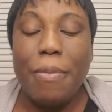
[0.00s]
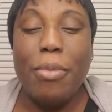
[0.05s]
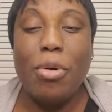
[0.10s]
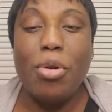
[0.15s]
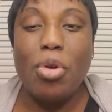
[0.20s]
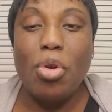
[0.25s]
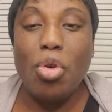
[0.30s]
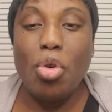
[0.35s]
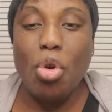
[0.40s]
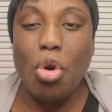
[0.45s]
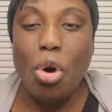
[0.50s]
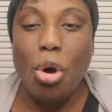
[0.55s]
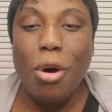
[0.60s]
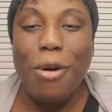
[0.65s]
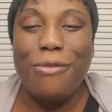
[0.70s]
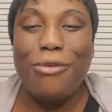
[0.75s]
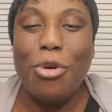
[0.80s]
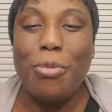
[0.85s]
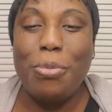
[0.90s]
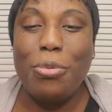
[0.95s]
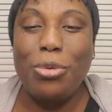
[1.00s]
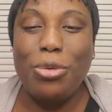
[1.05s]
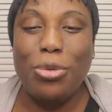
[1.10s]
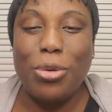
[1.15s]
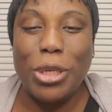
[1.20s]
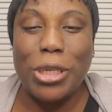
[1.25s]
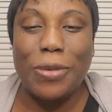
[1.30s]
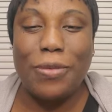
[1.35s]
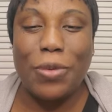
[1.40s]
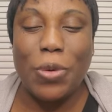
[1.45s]
But love opens
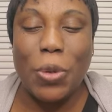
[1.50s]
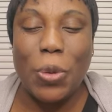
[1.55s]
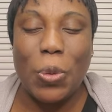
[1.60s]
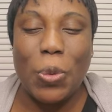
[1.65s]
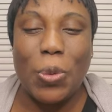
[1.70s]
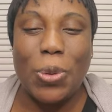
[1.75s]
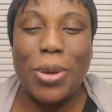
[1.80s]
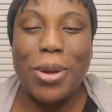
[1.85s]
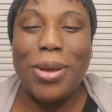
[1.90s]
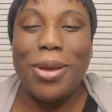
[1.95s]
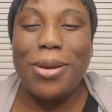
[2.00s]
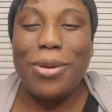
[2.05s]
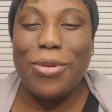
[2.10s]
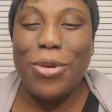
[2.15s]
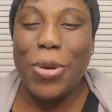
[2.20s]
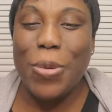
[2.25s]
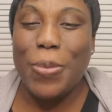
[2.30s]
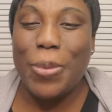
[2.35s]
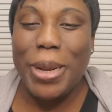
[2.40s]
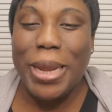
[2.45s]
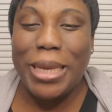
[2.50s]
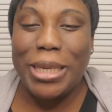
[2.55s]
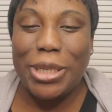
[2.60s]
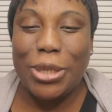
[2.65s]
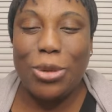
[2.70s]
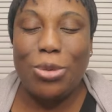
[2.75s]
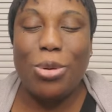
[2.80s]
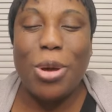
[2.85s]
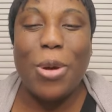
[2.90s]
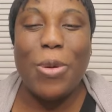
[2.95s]
doors for you. God
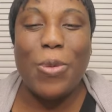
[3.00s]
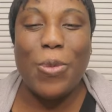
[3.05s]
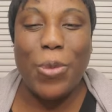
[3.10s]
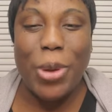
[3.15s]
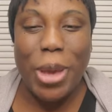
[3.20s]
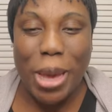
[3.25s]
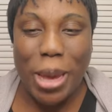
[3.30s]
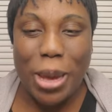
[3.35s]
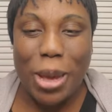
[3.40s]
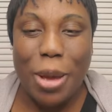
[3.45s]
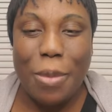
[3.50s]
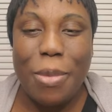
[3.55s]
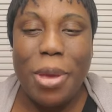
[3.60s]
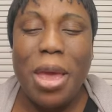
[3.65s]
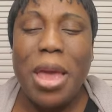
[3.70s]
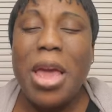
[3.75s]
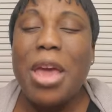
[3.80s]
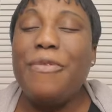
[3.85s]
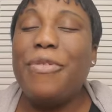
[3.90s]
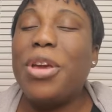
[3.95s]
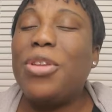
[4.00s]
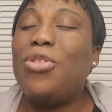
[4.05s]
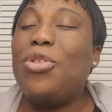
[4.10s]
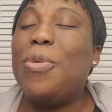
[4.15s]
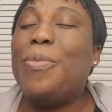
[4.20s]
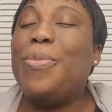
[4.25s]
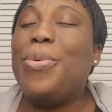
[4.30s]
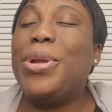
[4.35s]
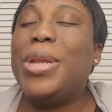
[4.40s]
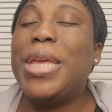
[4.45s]
bless you. You are welcome. If you are
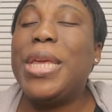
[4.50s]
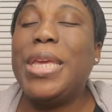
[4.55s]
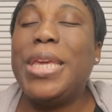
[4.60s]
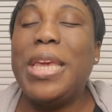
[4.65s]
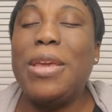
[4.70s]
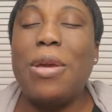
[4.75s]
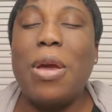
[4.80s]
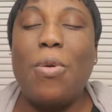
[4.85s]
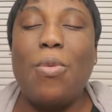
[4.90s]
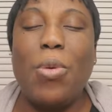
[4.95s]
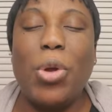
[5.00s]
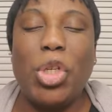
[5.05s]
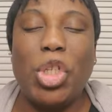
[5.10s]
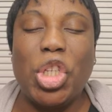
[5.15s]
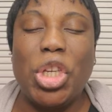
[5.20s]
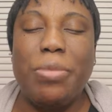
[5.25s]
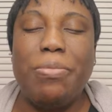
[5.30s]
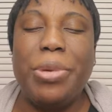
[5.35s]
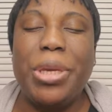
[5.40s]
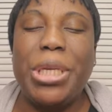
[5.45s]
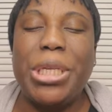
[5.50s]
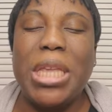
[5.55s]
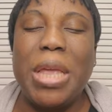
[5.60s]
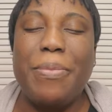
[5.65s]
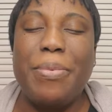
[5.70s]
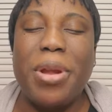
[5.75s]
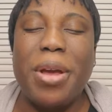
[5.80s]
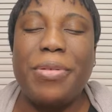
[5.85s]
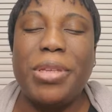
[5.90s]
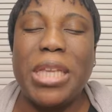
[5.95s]
not born again, you are watching me.
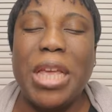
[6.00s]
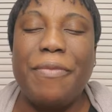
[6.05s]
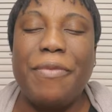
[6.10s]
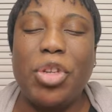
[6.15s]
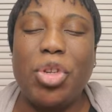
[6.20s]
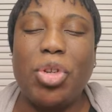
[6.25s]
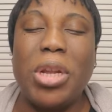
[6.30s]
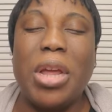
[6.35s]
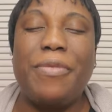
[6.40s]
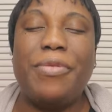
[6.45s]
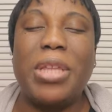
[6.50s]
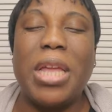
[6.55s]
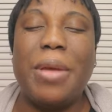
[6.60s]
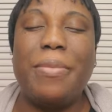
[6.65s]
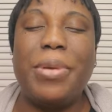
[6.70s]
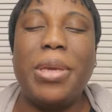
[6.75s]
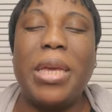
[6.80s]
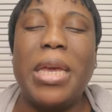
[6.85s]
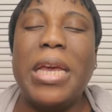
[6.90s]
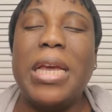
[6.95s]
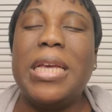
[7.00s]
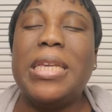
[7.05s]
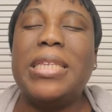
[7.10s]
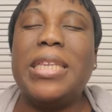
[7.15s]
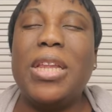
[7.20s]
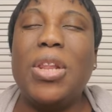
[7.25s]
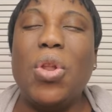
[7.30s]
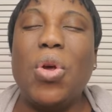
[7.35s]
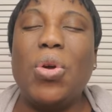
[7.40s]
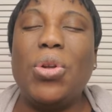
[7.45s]
Say prayer of salvation after me.
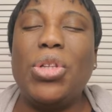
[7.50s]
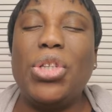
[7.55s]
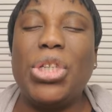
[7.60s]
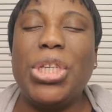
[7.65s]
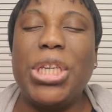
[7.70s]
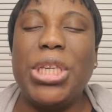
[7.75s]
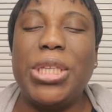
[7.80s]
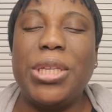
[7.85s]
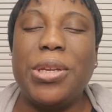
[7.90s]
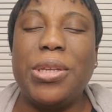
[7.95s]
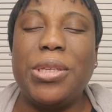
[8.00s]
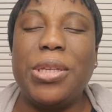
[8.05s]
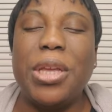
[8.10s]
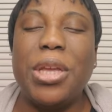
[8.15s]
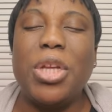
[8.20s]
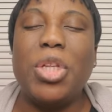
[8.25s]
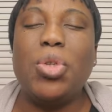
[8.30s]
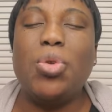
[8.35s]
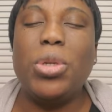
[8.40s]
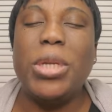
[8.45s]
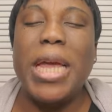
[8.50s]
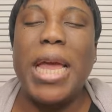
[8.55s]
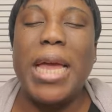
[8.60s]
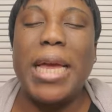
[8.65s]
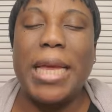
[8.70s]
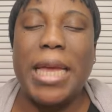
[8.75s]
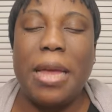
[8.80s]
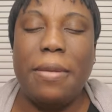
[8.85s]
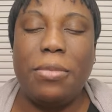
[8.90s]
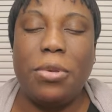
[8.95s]
Say, Lord Jesus, today I
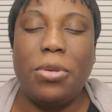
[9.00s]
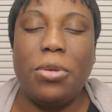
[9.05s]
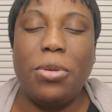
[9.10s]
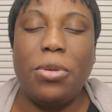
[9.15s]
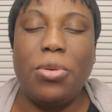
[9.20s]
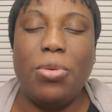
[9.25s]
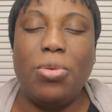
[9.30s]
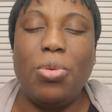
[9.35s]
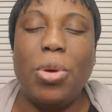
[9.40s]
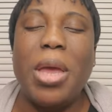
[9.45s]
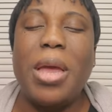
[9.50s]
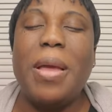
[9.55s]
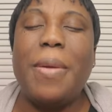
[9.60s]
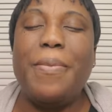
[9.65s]
come to you.